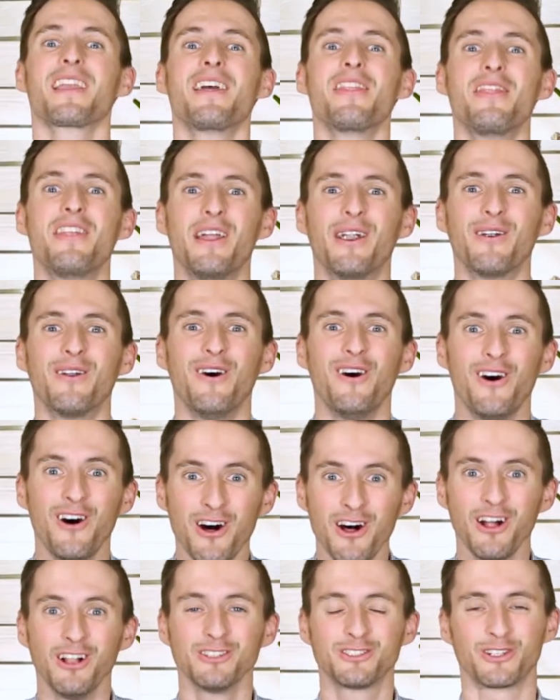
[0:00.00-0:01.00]
they're
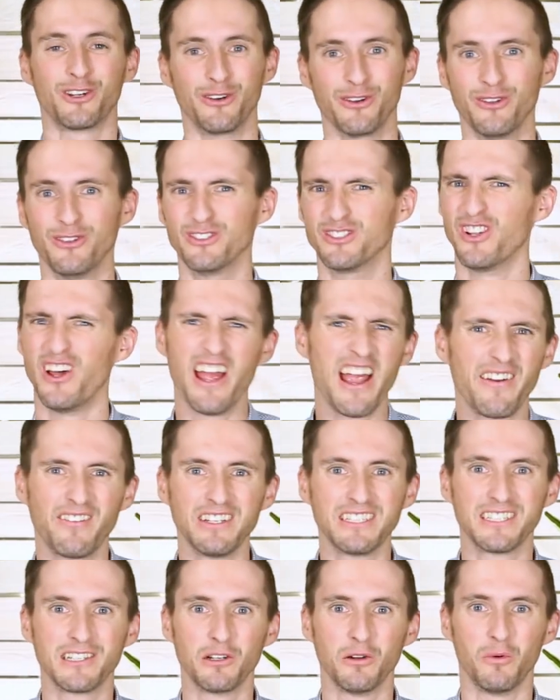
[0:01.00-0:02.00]
all turtles,
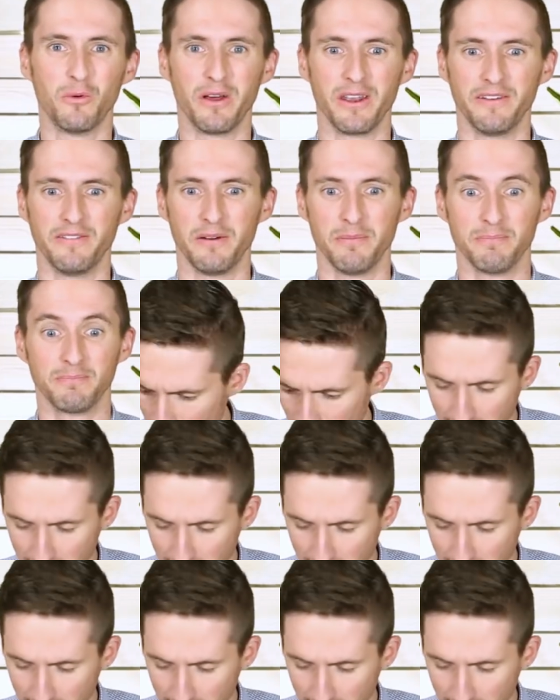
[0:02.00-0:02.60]
every single one of them.